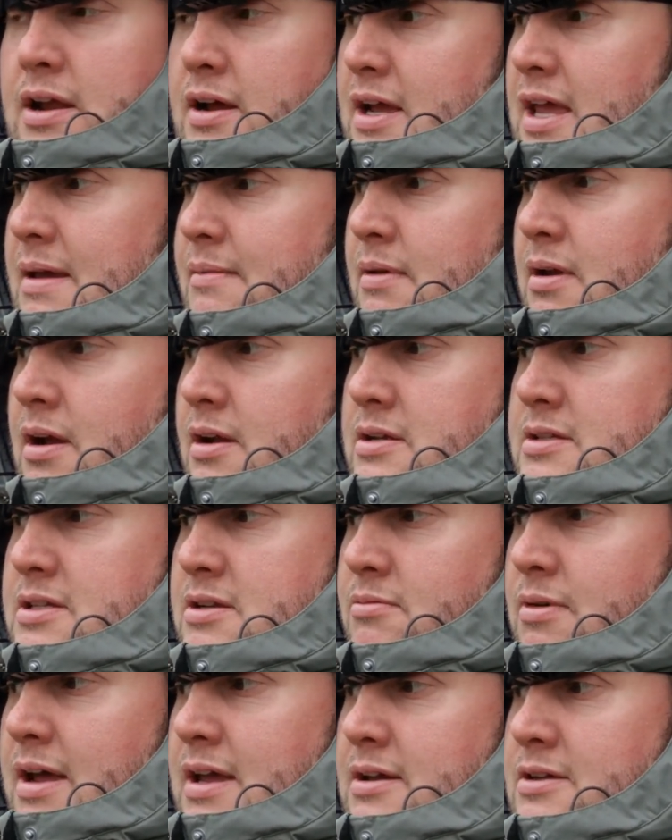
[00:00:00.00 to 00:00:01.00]
I'll keep lancing
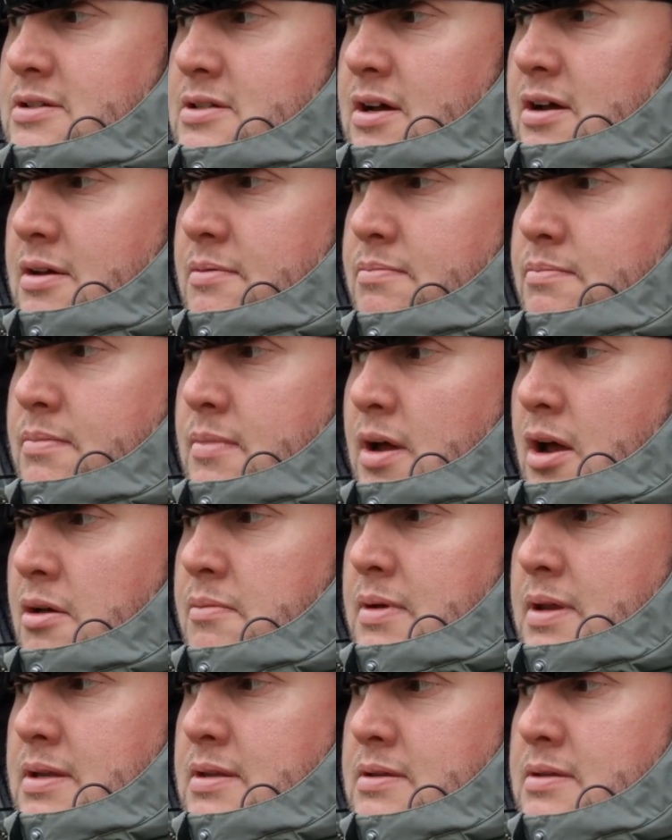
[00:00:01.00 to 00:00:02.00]
away because I'm
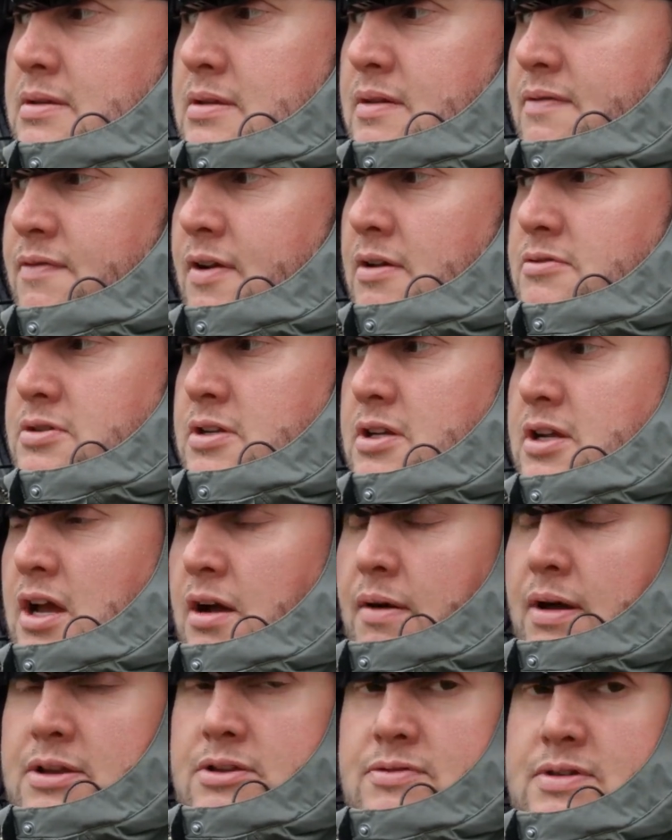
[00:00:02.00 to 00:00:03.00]
hoping the float's going to
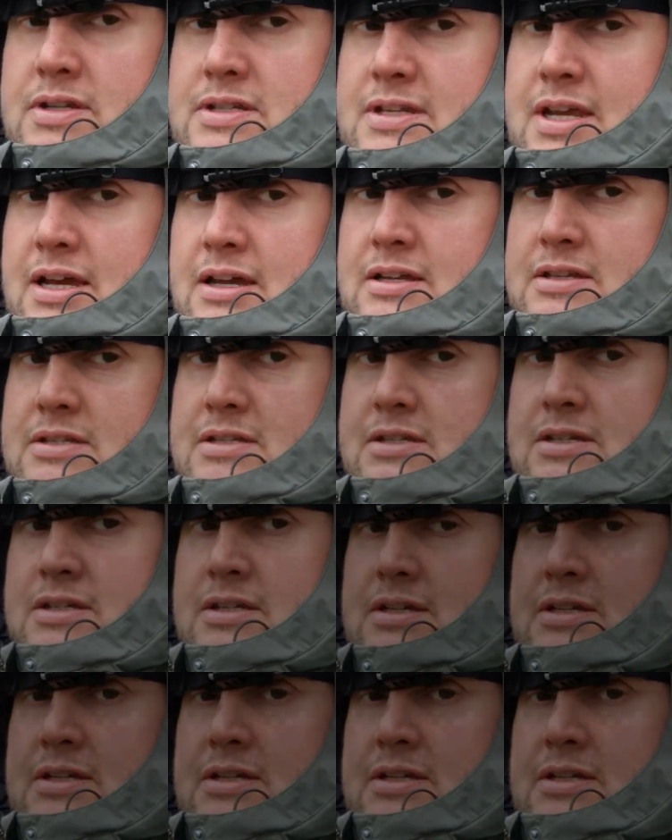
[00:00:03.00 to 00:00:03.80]
go under in a second.